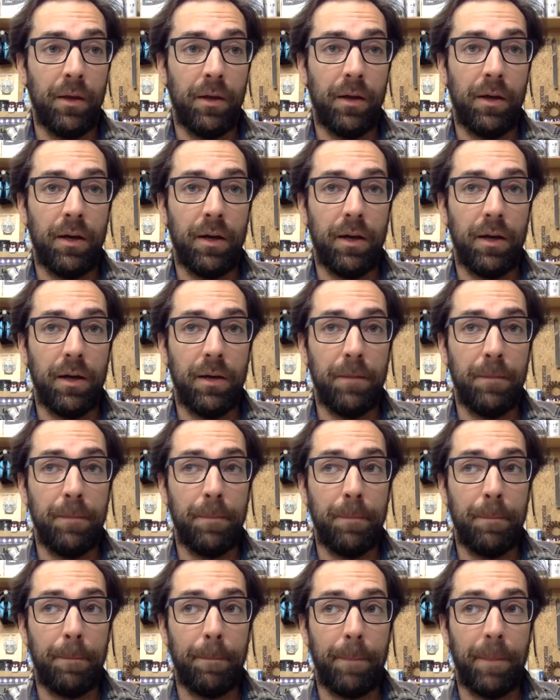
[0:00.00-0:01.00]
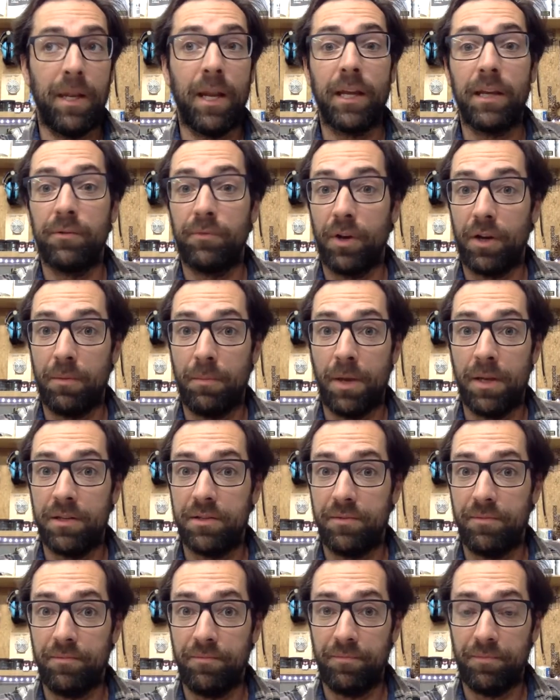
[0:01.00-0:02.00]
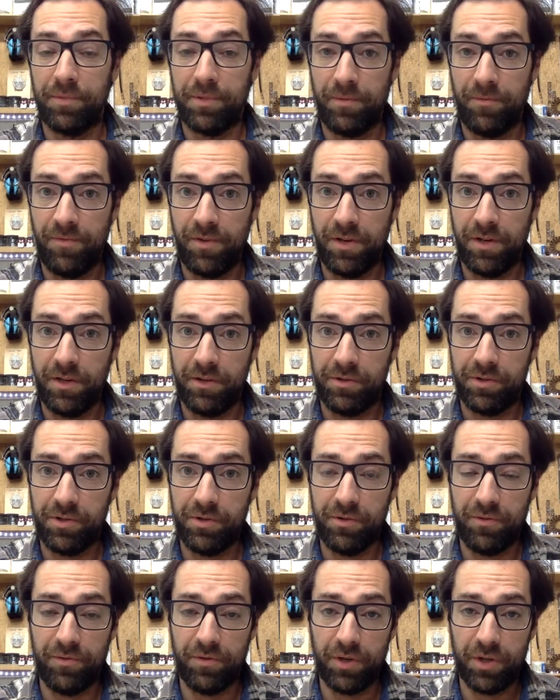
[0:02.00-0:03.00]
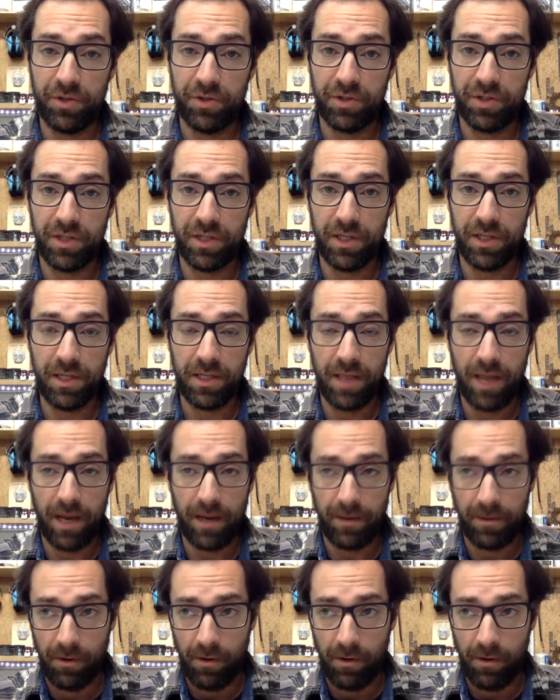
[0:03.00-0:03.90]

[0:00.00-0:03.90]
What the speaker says: and I can recommend some videos too if you're interested in that.